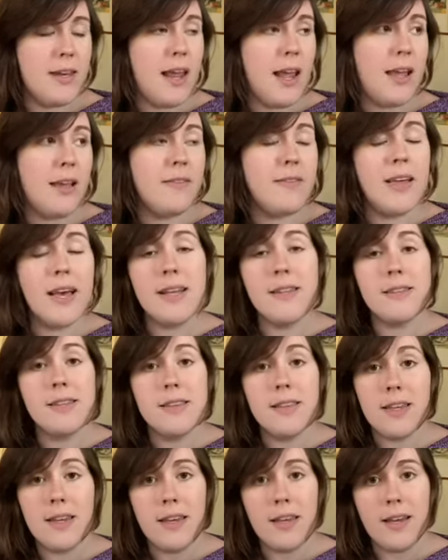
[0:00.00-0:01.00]
and that's
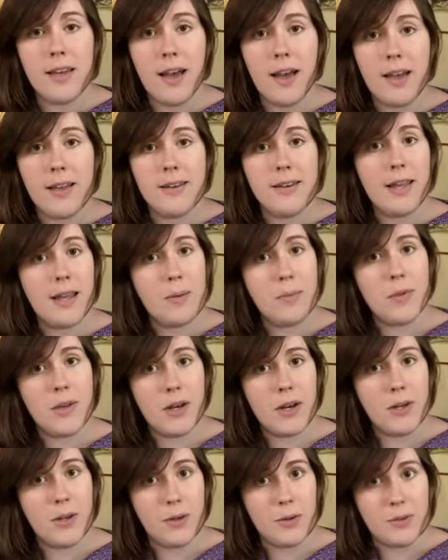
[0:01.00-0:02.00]
the uh, name that
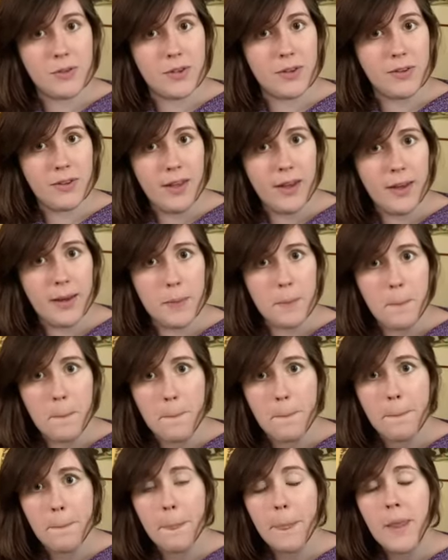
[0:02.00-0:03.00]
I used online.
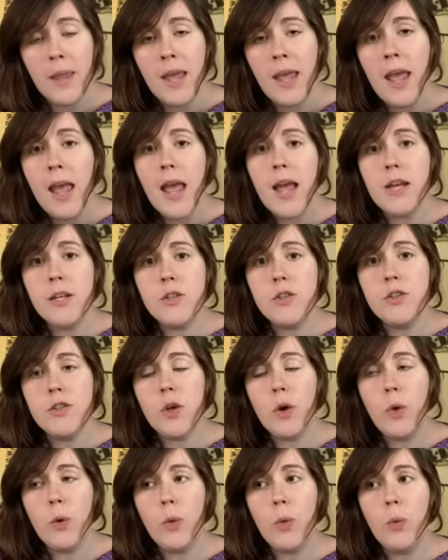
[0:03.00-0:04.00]
And
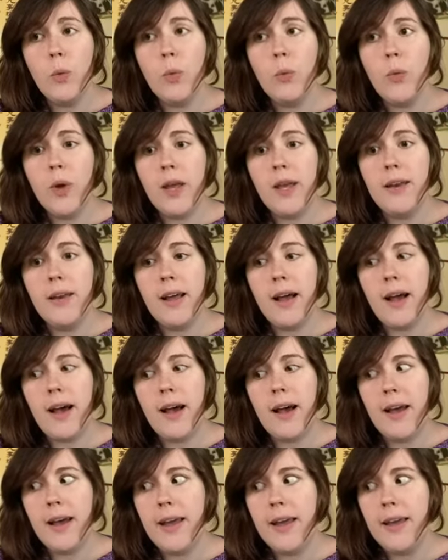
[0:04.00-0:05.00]
so when
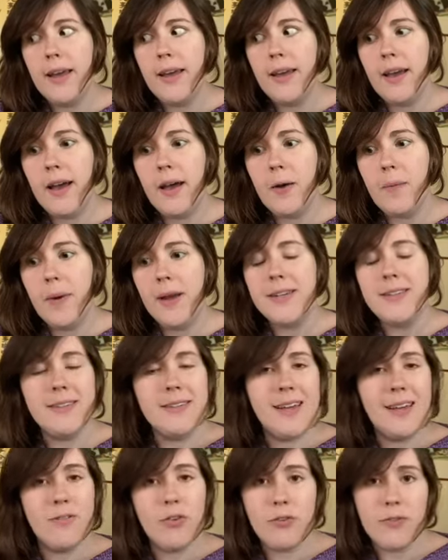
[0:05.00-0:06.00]
I, um, I
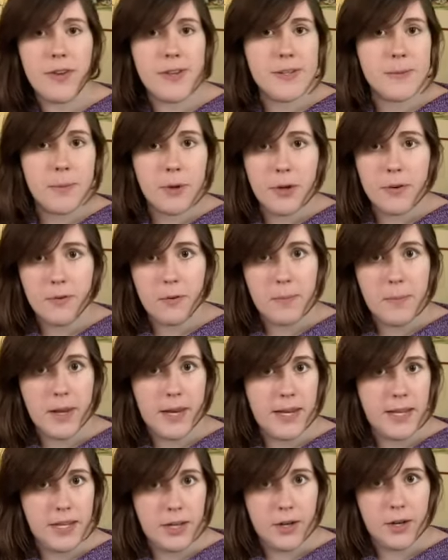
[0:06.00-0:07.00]
didn't have a Facebook for
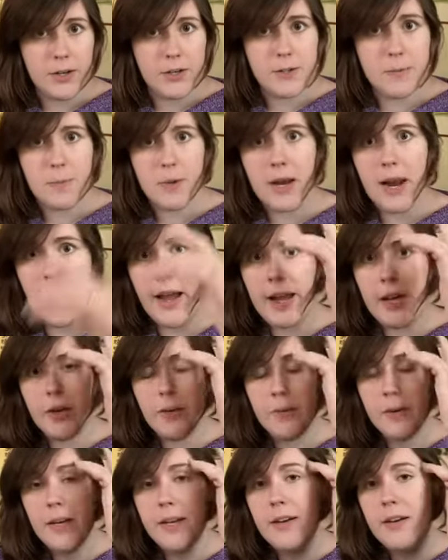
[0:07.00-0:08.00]
many years, but I
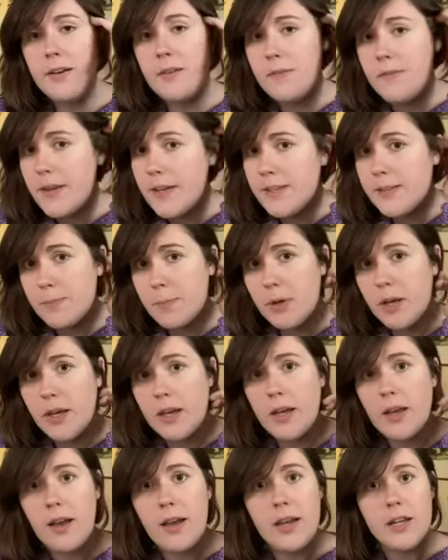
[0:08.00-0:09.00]
created a
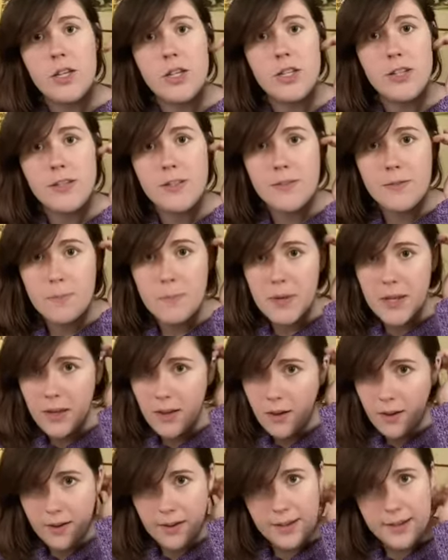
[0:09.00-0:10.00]
Facebook uh, just
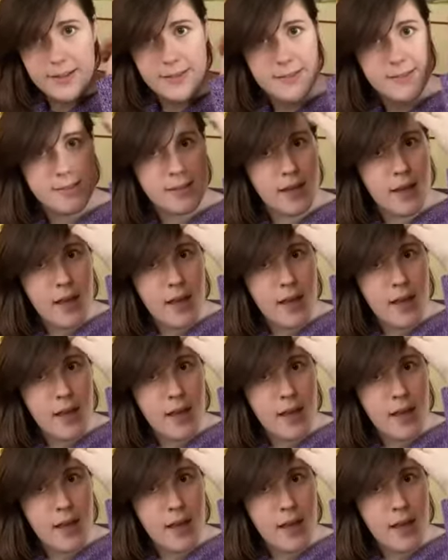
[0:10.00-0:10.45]
because